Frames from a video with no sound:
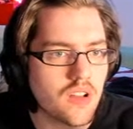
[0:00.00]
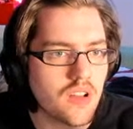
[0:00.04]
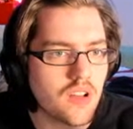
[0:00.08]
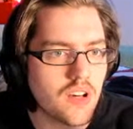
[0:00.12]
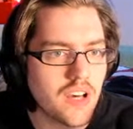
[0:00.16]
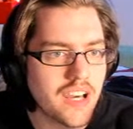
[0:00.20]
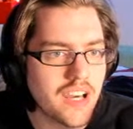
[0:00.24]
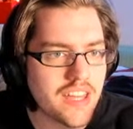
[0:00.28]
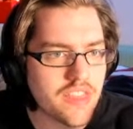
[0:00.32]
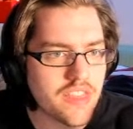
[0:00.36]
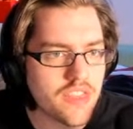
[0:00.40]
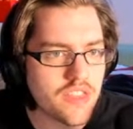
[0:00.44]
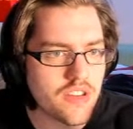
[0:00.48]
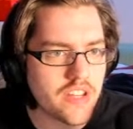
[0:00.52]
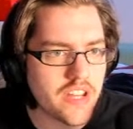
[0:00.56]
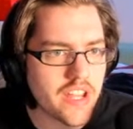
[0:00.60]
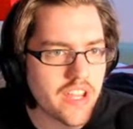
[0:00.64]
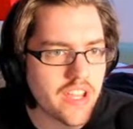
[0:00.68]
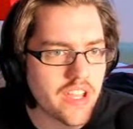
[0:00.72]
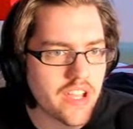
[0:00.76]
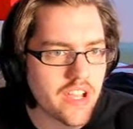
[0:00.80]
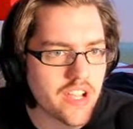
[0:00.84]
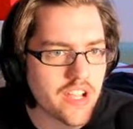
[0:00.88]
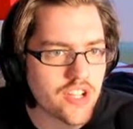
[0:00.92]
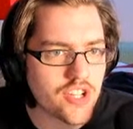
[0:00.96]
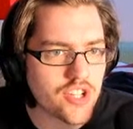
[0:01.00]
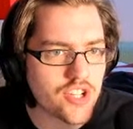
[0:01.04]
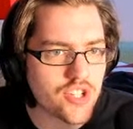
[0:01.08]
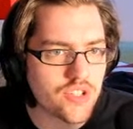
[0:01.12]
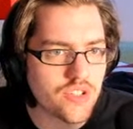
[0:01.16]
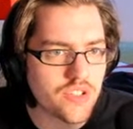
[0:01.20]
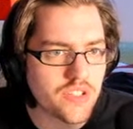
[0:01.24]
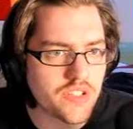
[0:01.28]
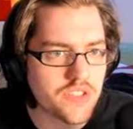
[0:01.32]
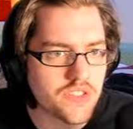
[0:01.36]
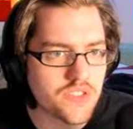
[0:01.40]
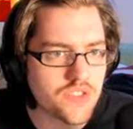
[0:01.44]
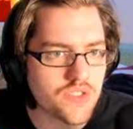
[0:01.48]
I thought I should
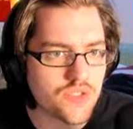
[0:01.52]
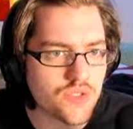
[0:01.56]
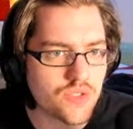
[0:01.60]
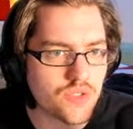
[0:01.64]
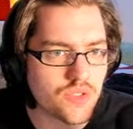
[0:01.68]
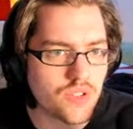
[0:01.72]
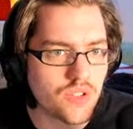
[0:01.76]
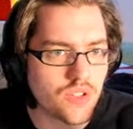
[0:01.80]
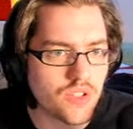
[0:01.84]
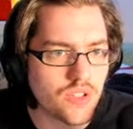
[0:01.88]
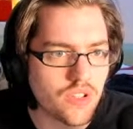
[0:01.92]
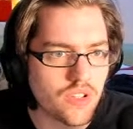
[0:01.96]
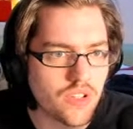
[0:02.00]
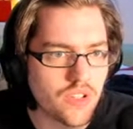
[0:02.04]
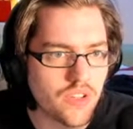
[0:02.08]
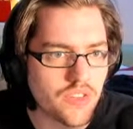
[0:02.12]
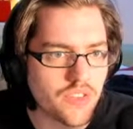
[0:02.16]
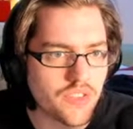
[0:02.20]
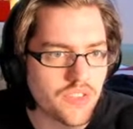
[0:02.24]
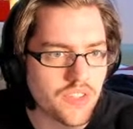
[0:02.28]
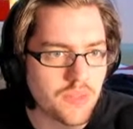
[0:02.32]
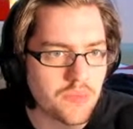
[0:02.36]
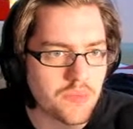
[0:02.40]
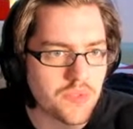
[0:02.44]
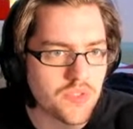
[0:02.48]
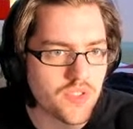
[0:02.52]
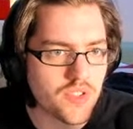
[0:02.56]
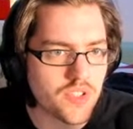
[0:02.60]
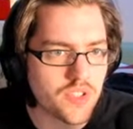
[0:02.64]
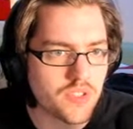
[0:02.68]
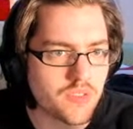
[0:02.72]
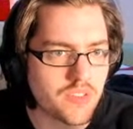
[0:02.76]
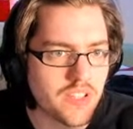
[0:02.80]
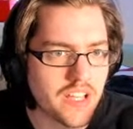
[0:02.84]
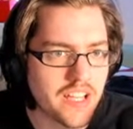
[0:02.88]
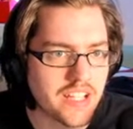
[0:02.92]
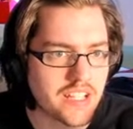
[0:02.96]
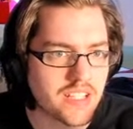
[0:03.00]
install some sort of
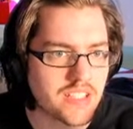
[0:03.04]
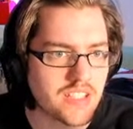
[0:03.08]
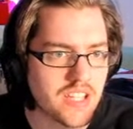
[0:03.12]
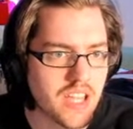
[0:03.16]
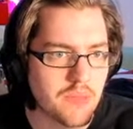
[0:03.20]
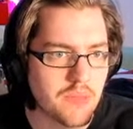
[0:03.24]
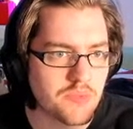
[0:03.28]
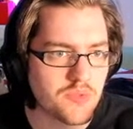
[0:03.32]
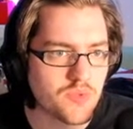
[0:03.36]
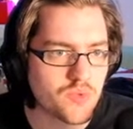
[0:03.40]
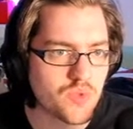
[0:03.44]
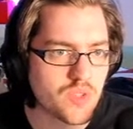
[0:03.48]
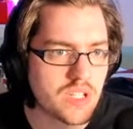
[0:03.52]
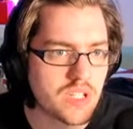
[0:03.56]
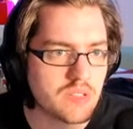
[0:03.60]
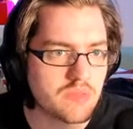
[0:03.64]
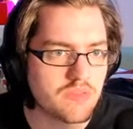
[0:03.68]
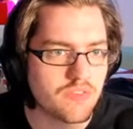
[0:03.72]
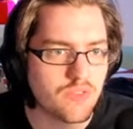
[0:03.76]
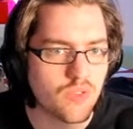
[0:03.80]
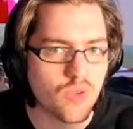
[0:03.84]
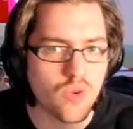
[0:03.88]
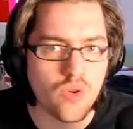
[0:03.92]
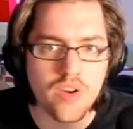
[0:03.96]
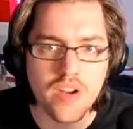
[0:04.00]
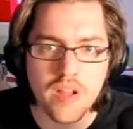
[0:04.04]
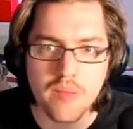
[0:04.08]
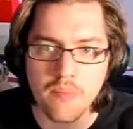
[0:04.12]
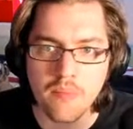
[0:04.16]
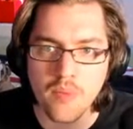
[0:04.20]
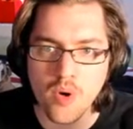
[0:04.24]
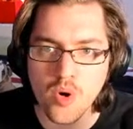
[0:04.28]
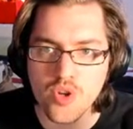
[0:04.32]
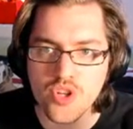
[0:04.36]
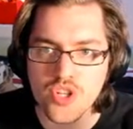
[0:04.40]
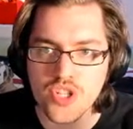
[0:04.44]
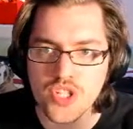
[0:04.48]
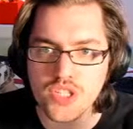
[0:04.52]
like TypeScript for
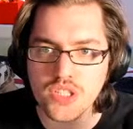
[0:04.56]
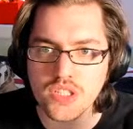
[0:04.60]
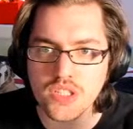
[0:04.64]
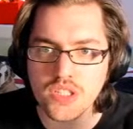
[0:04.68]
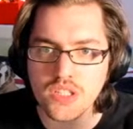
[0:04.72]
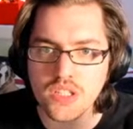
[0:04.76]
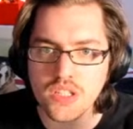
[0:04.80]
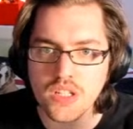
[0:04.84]
emotion.